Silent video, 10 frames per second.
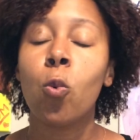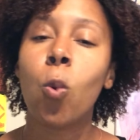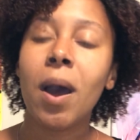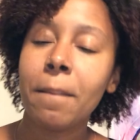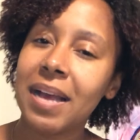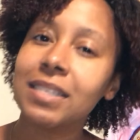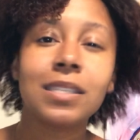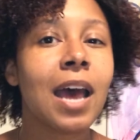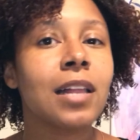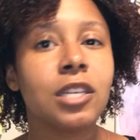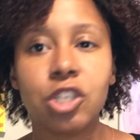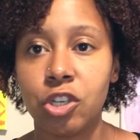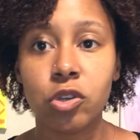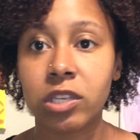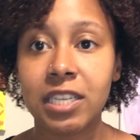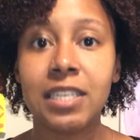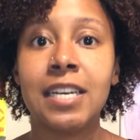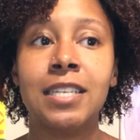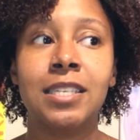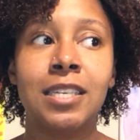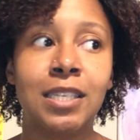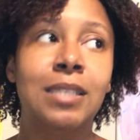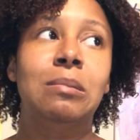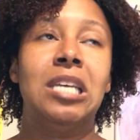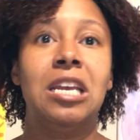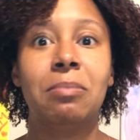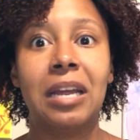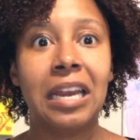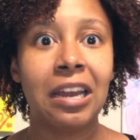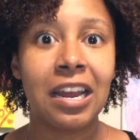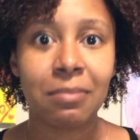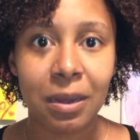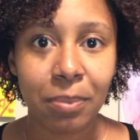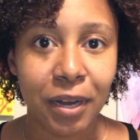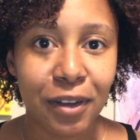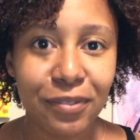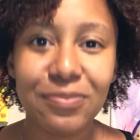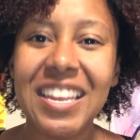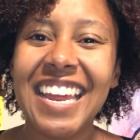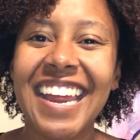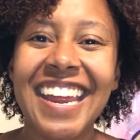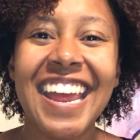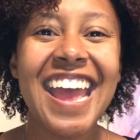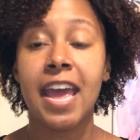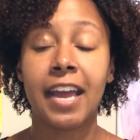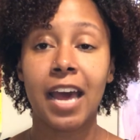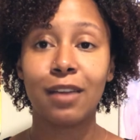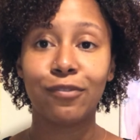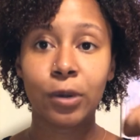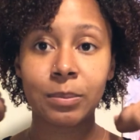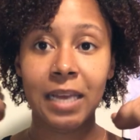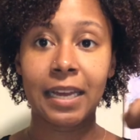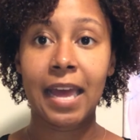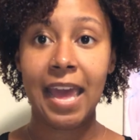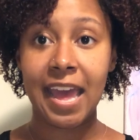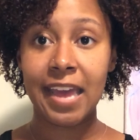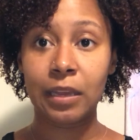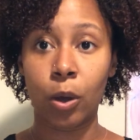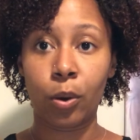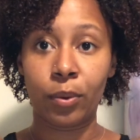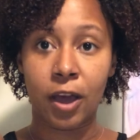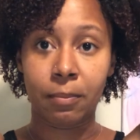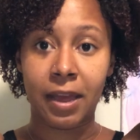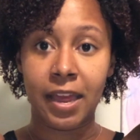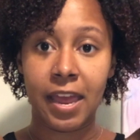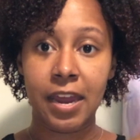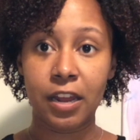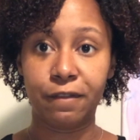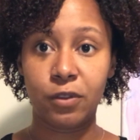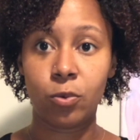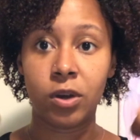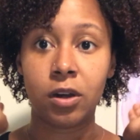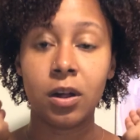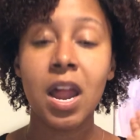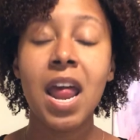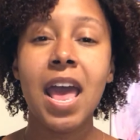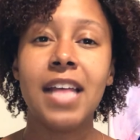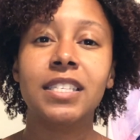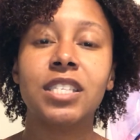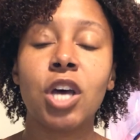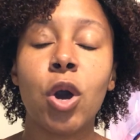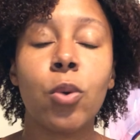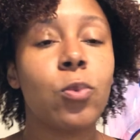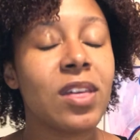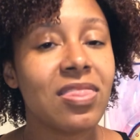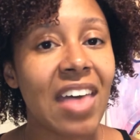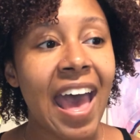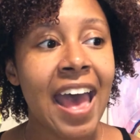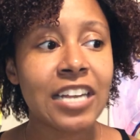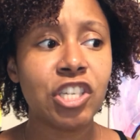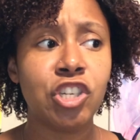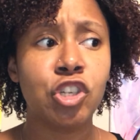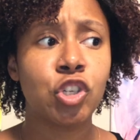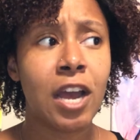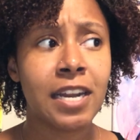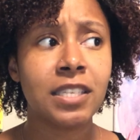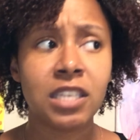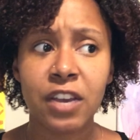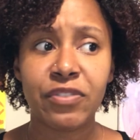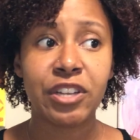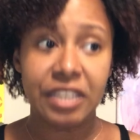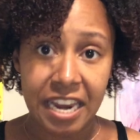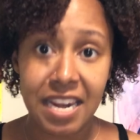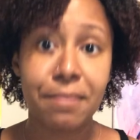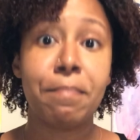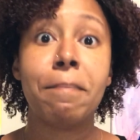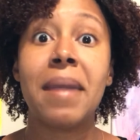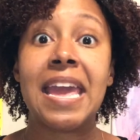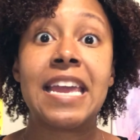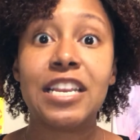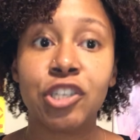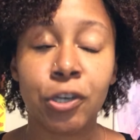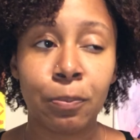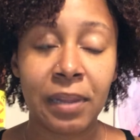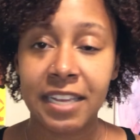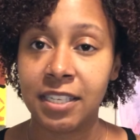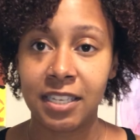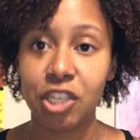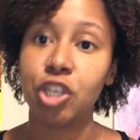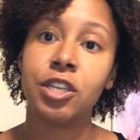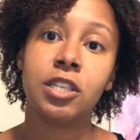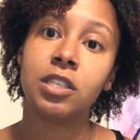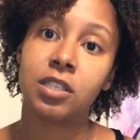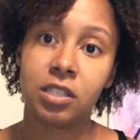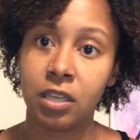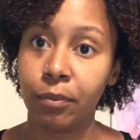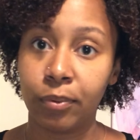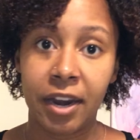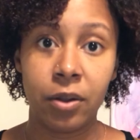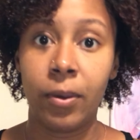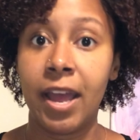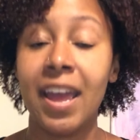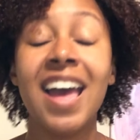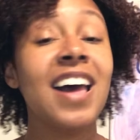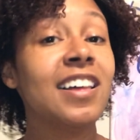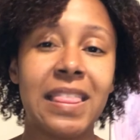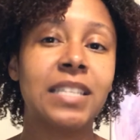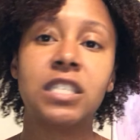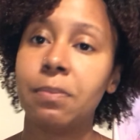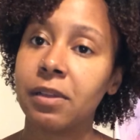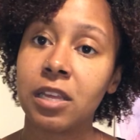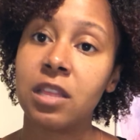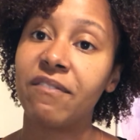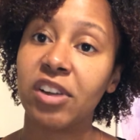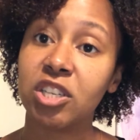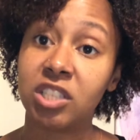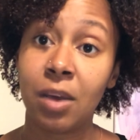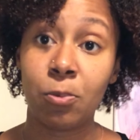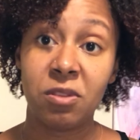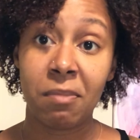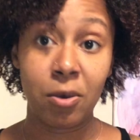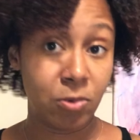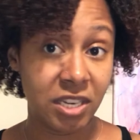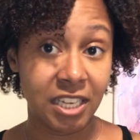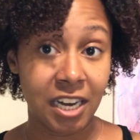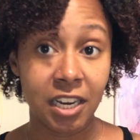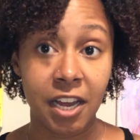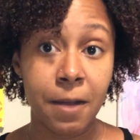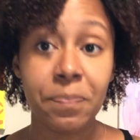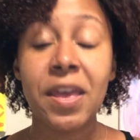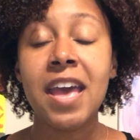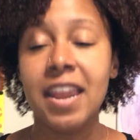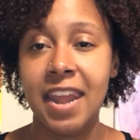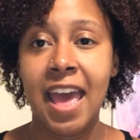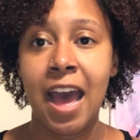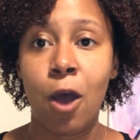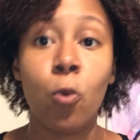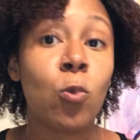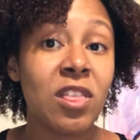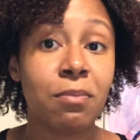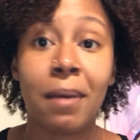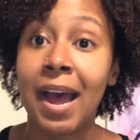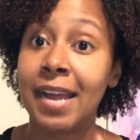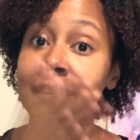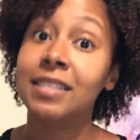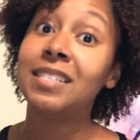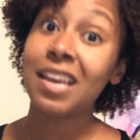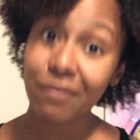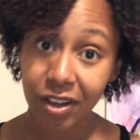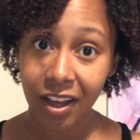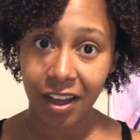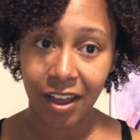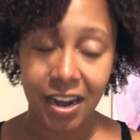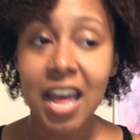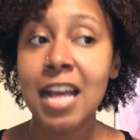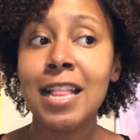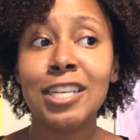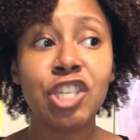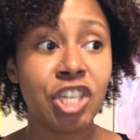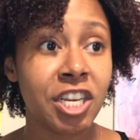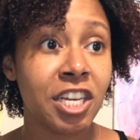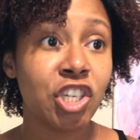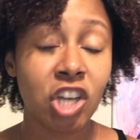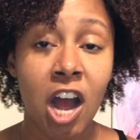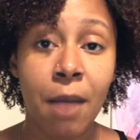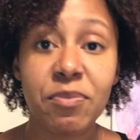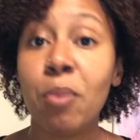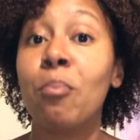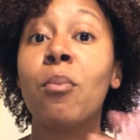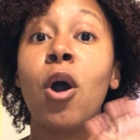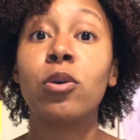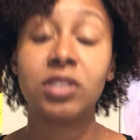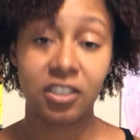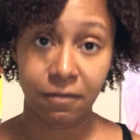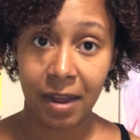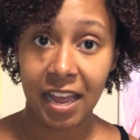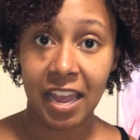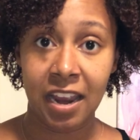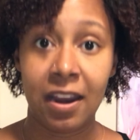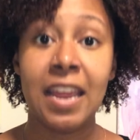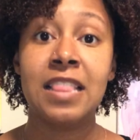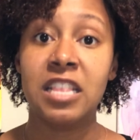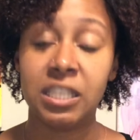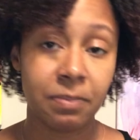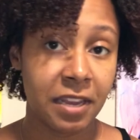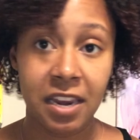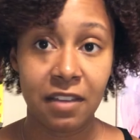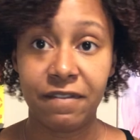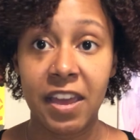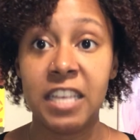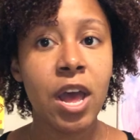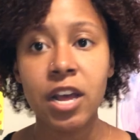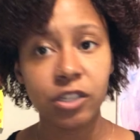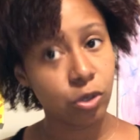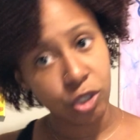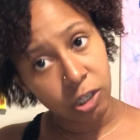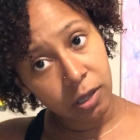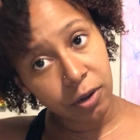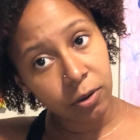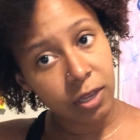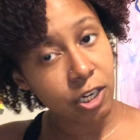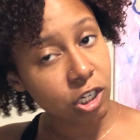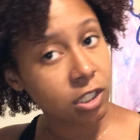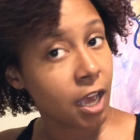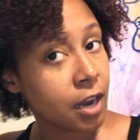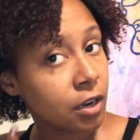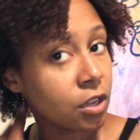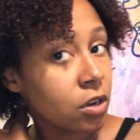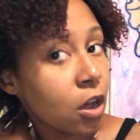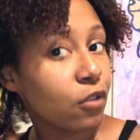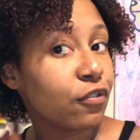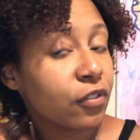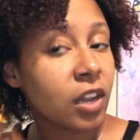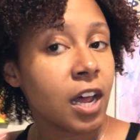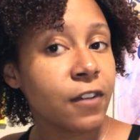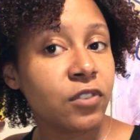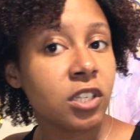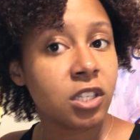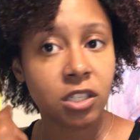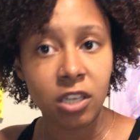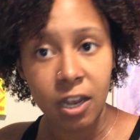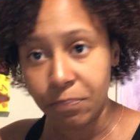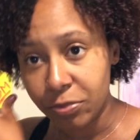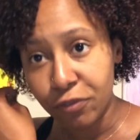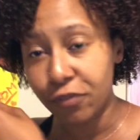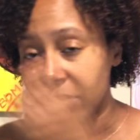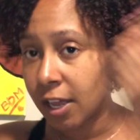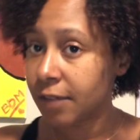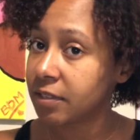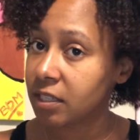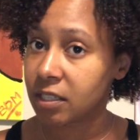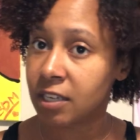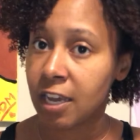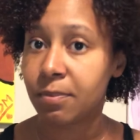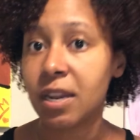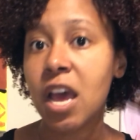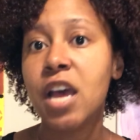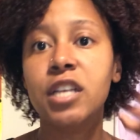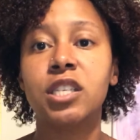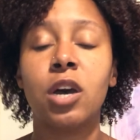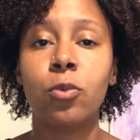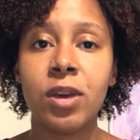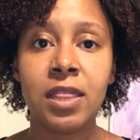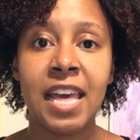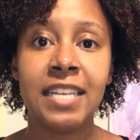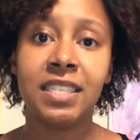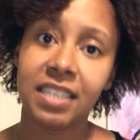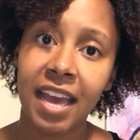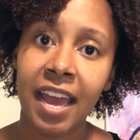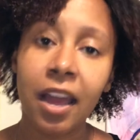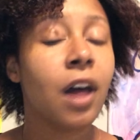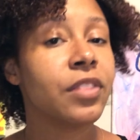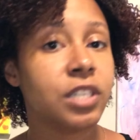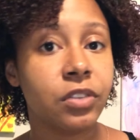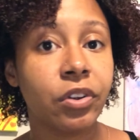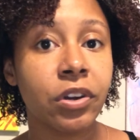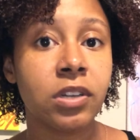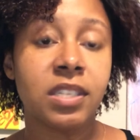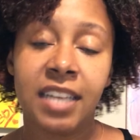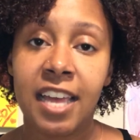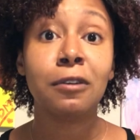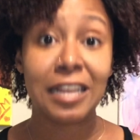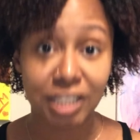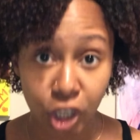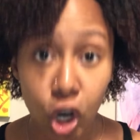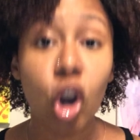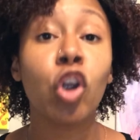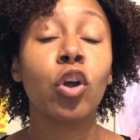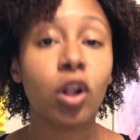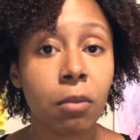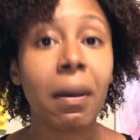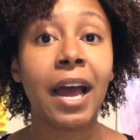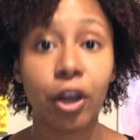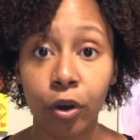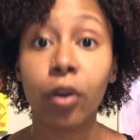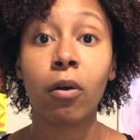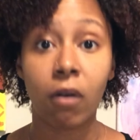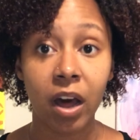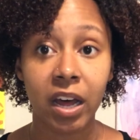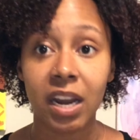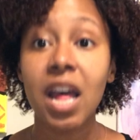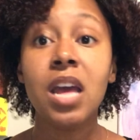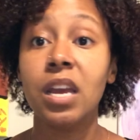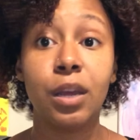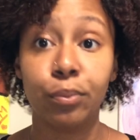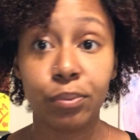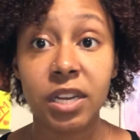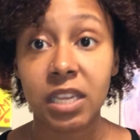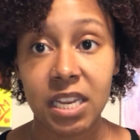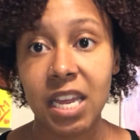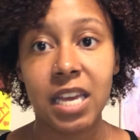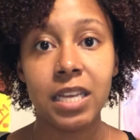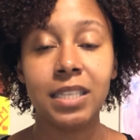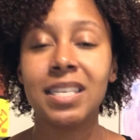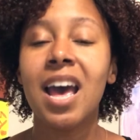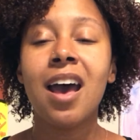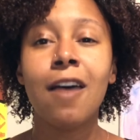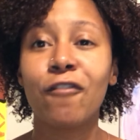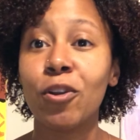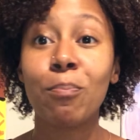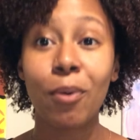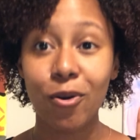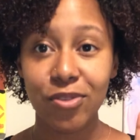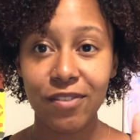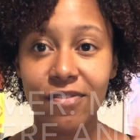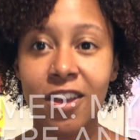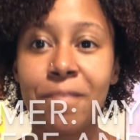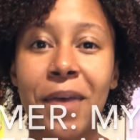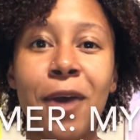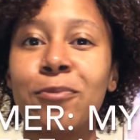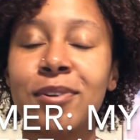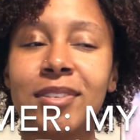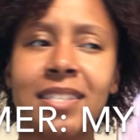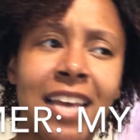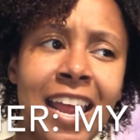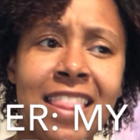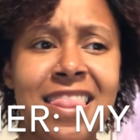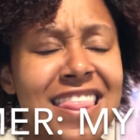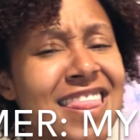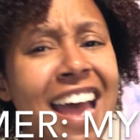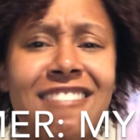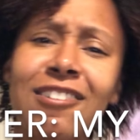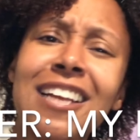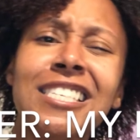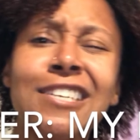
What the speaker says: what my stylist usually does is take my hair out of my puff and kind of forms like a halo around my head, if you will. And so with that, she's just trying to see if there's any major places that she needs to snip right away. That's typically the first step with my Ouidad cut. Now with my DevaCut, she chopped most of my hair in this beginning phase. So she literally just kind of, you know, fluffed, snipped, fluffed, snipped. So when they say on the DevaCurl site, it's a curl by curl cut, it really is. For both of them, I will say neither